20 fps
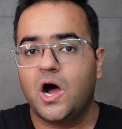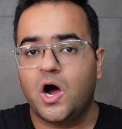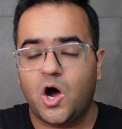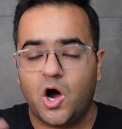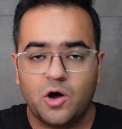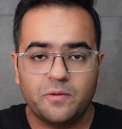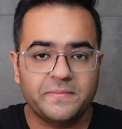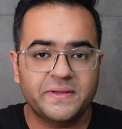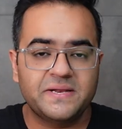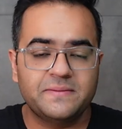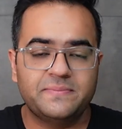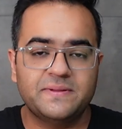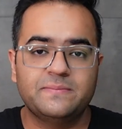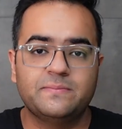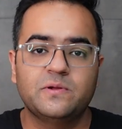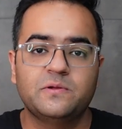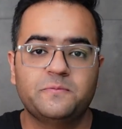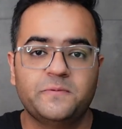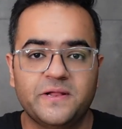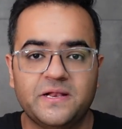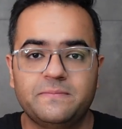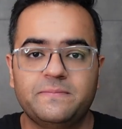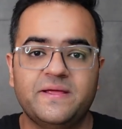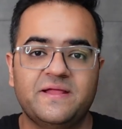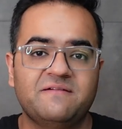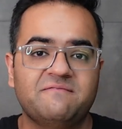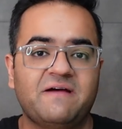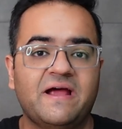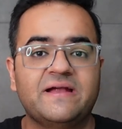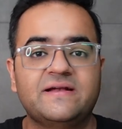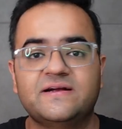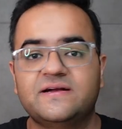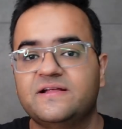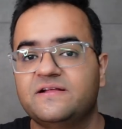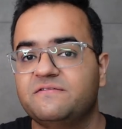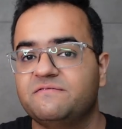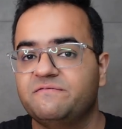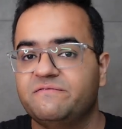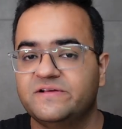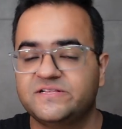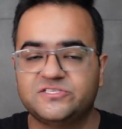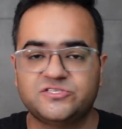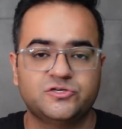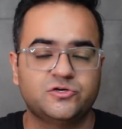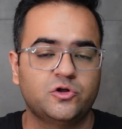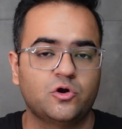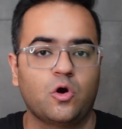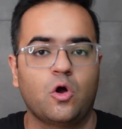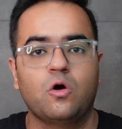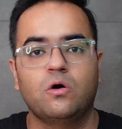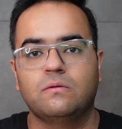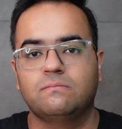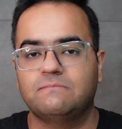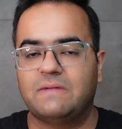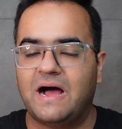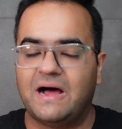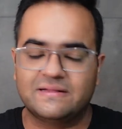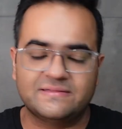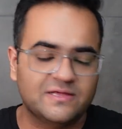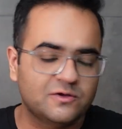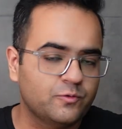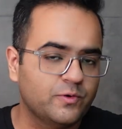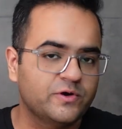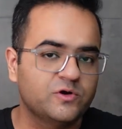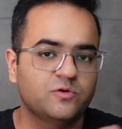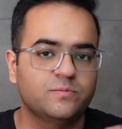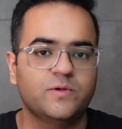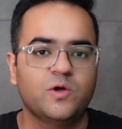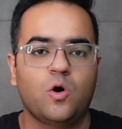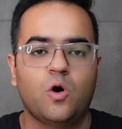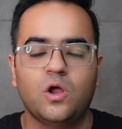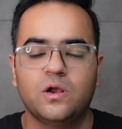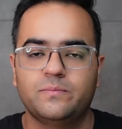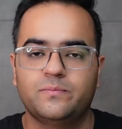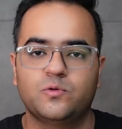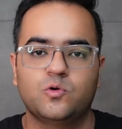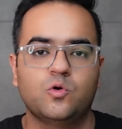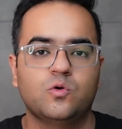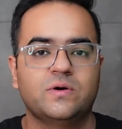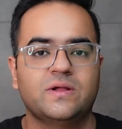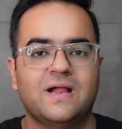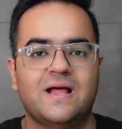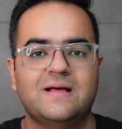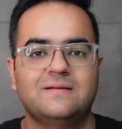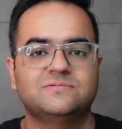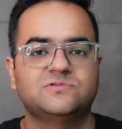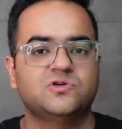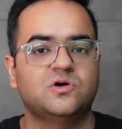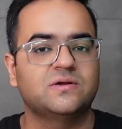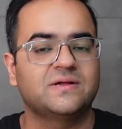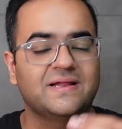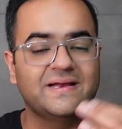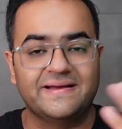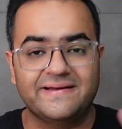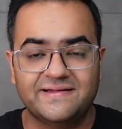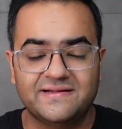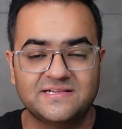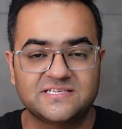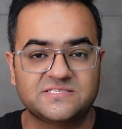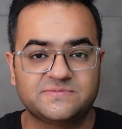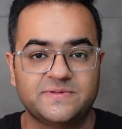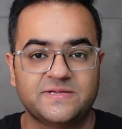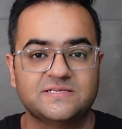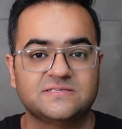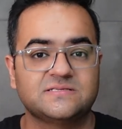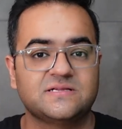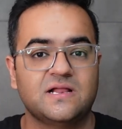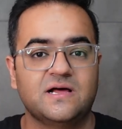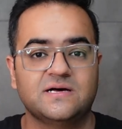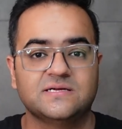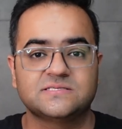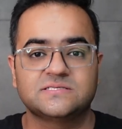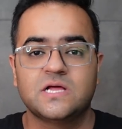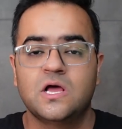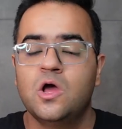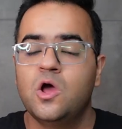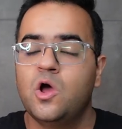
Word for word: how many people will be invited in which draw, are there going to be all programs or Canadian experience class,